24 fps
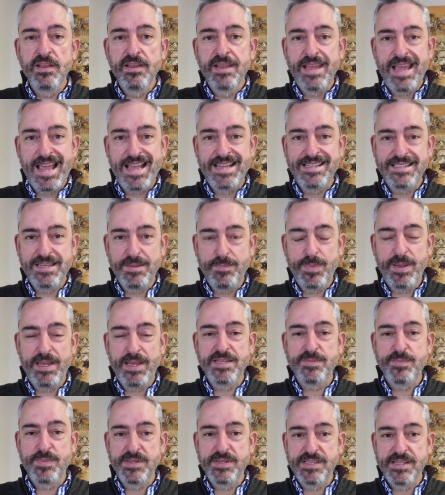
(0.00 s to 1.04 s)
SAP
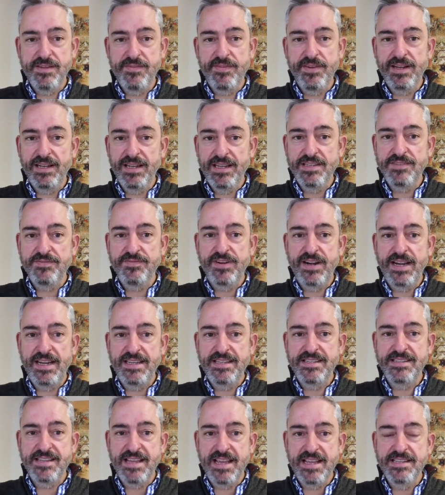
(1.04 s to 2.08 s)
specifically is very
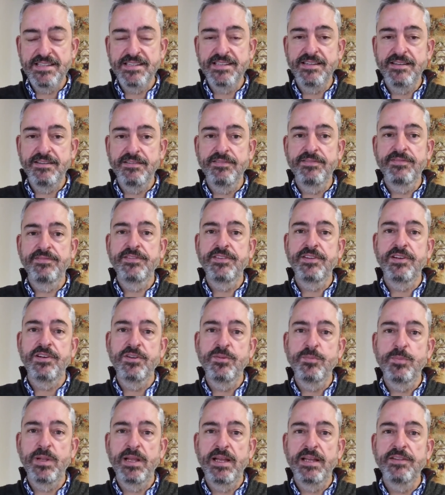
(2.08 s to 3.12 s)
sensitive to
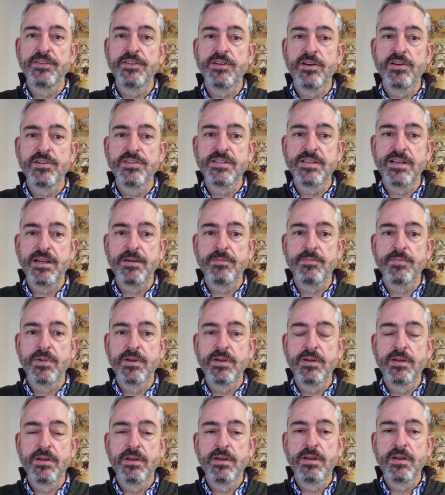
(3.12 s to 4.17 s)
unplanned downtime.
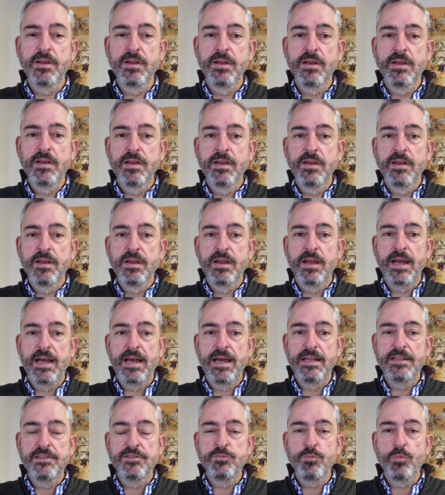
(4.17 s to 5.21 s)

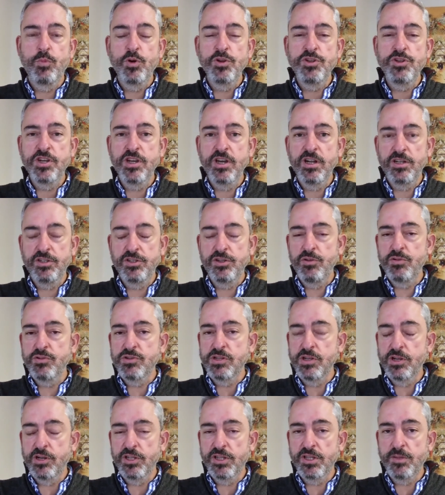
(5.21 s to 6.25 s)
And what you've got to do is
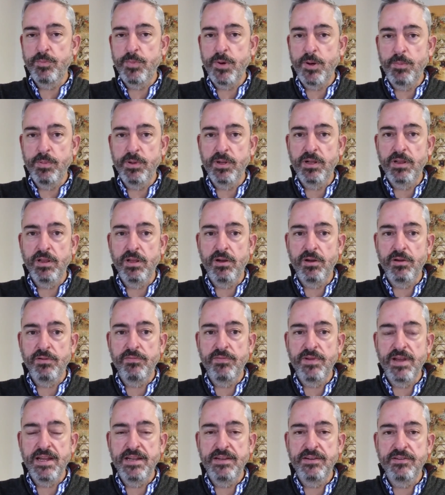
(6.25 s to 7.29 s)
look at the public cloud
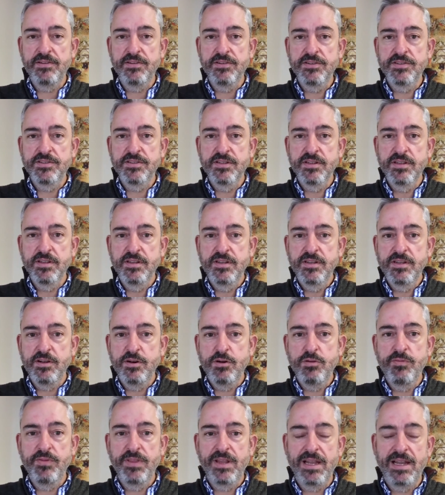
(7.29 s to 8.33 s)
vendors
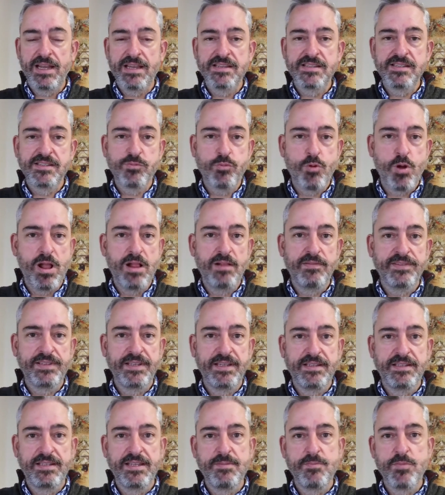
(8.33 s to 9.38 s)
over the last 12 to
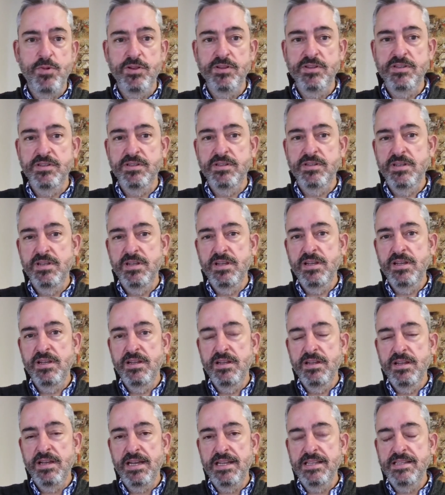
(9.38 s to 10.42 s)
18 months
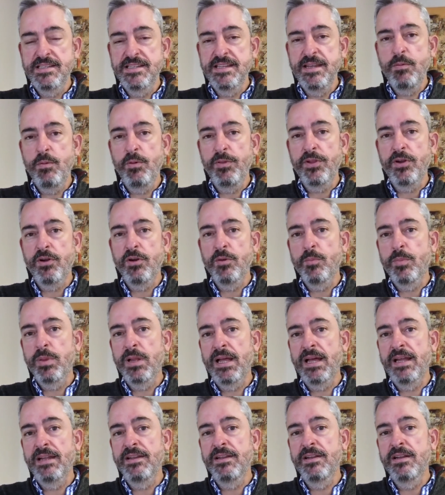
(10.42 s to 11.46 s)
and see what their
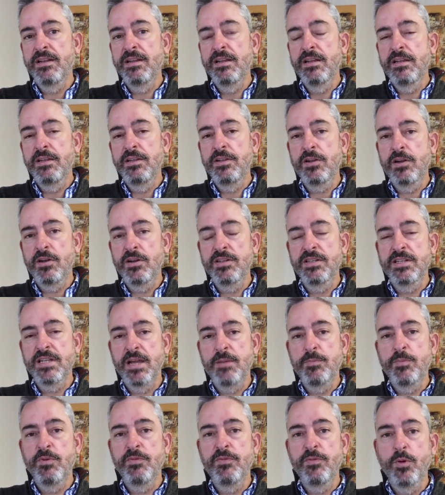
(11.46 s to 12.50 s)
unplanned
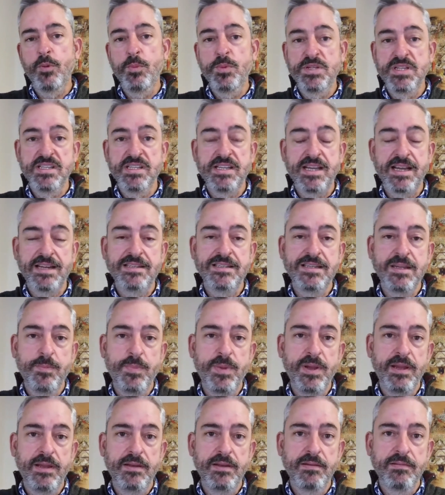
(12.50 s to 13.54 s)
downtime performance has actually
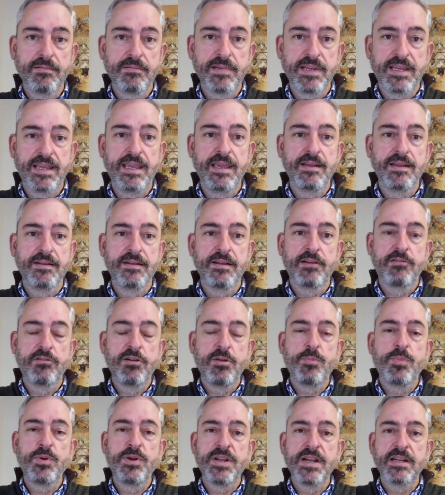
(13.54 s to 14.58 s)
been. Again, a
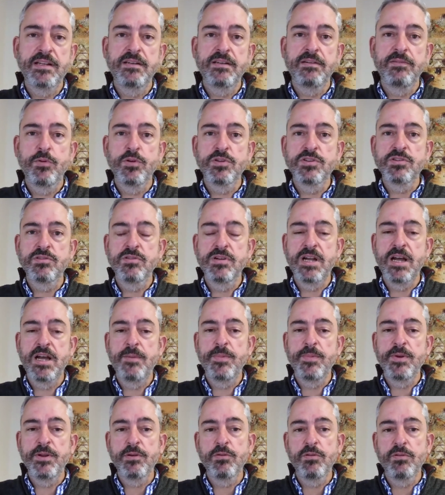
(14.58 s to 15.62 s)
great predictor of what's going to
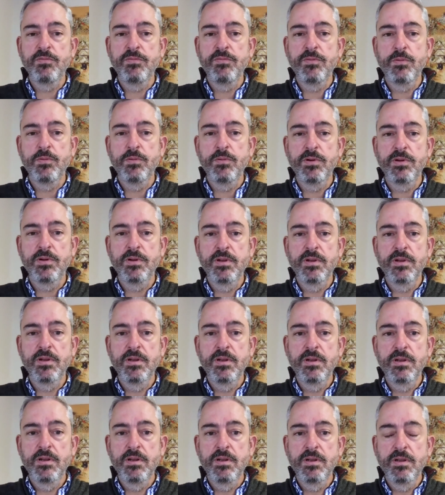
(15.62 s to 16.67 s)
happen going forward.
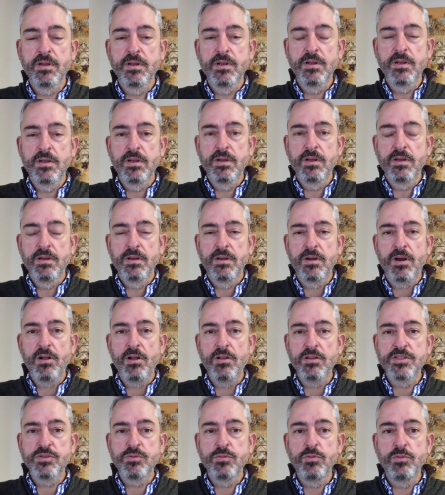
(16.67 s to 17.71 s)

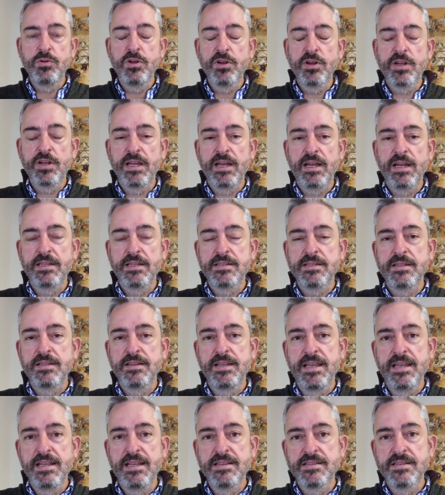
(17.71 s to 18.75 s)
Also look at
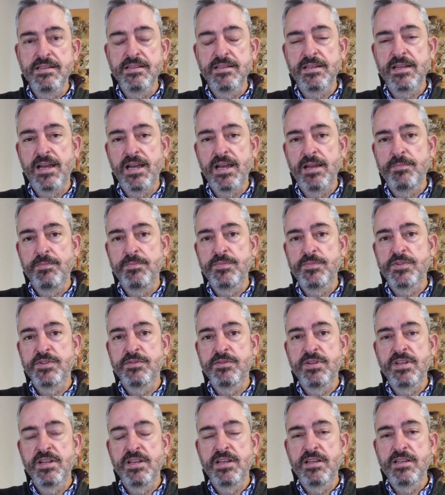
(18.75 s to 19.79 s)
the instance
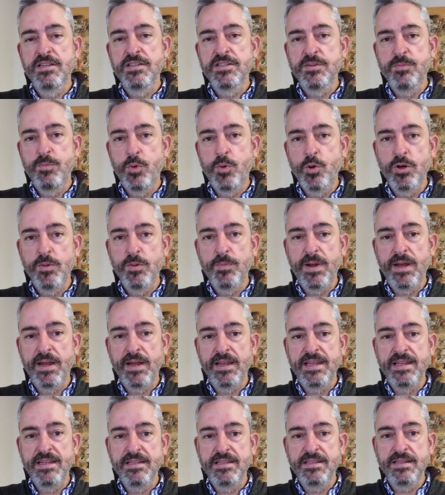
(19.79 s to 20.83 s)
types supported by
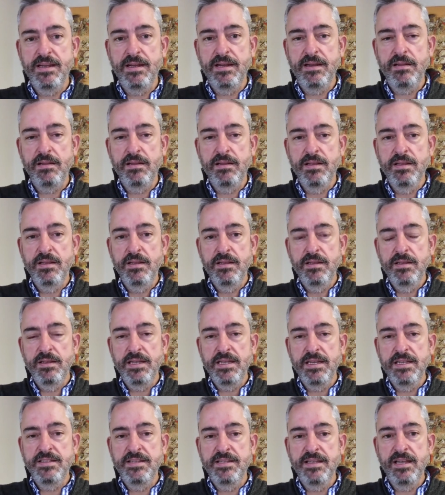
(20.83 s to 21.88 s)
Intel.
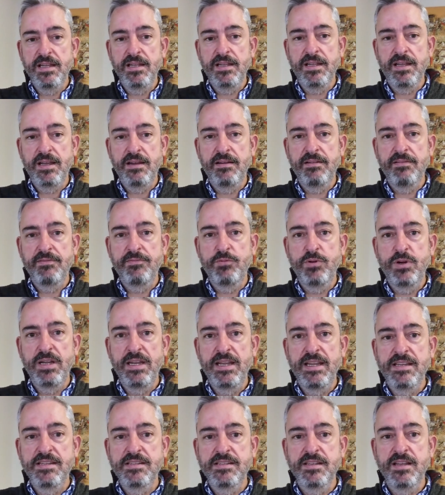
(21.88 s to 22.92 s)
Intel have
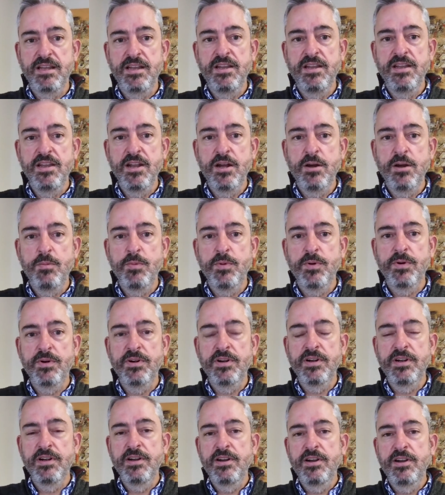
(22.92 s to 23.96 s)
released a number
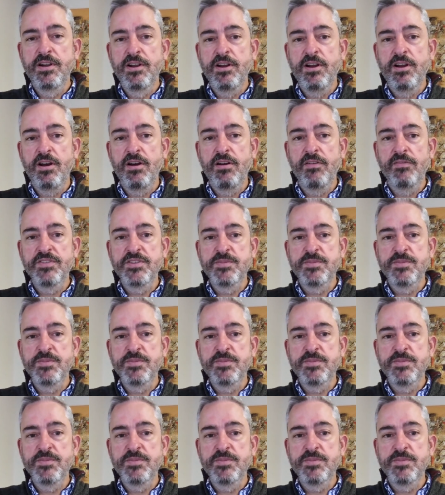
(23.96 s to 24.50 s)
of